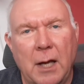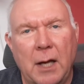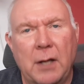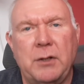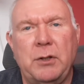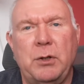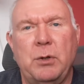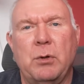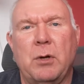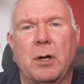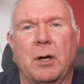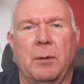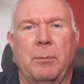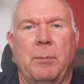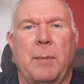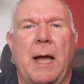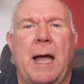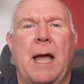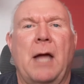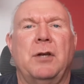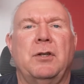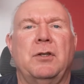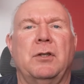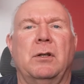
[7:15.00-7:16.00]
As you can
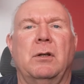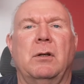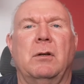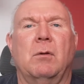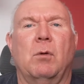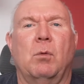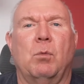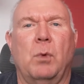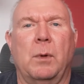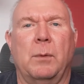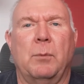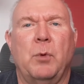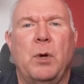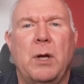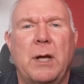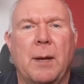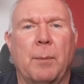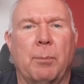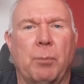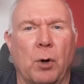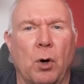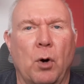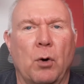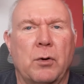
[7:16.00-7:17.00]
imagine, when we
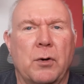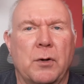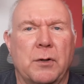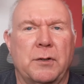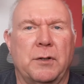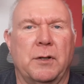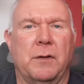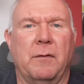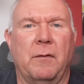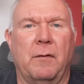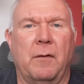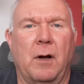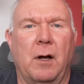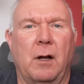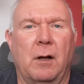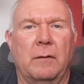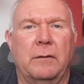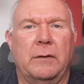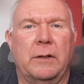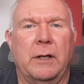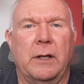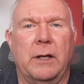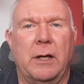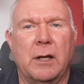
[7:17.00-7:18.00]
get brokers
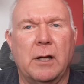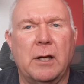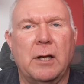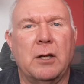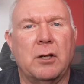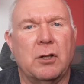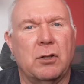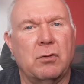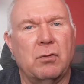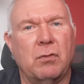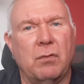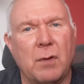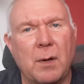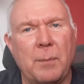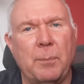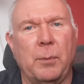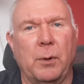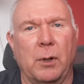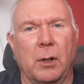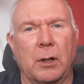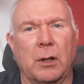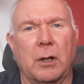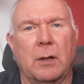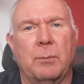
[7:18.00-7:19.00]
involved, it can
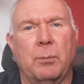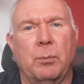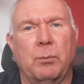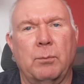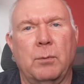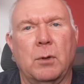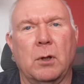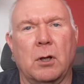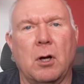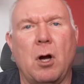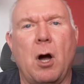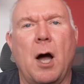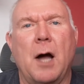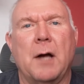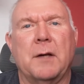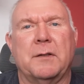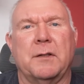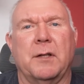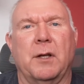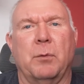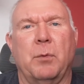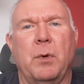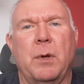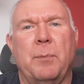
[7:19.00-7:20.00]
triple the costs
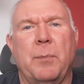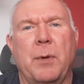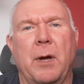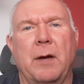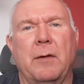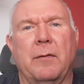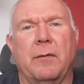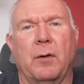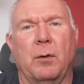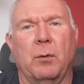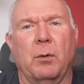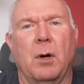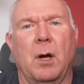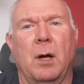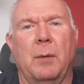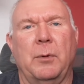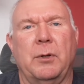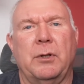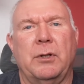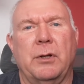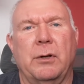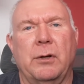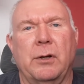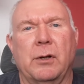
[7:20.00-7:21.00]
that we pay for raw
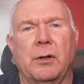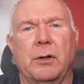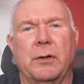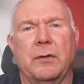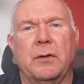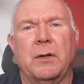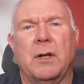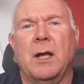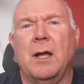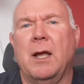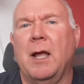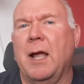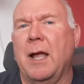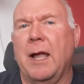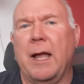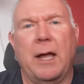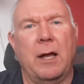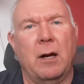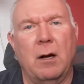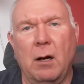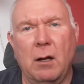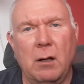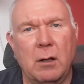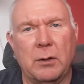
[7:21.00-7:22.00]
materials,
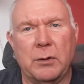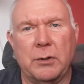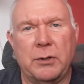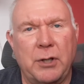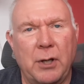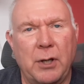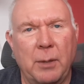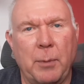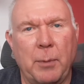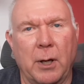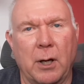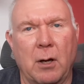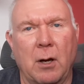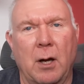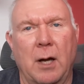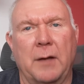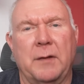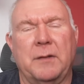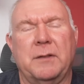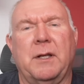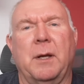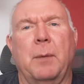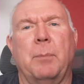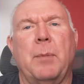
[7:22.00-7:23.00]
and all those shipping
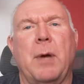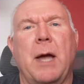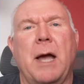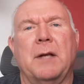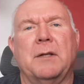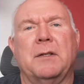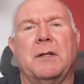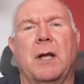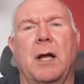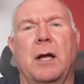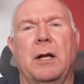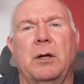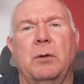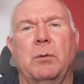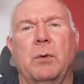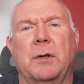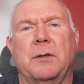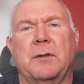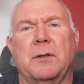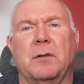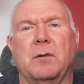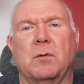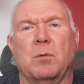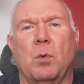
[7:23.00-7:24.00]
costs get passed on to
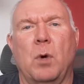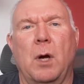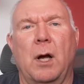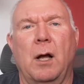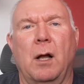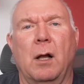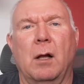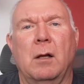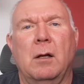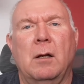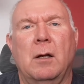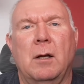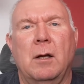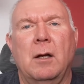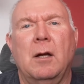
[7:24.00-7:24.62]
us as well.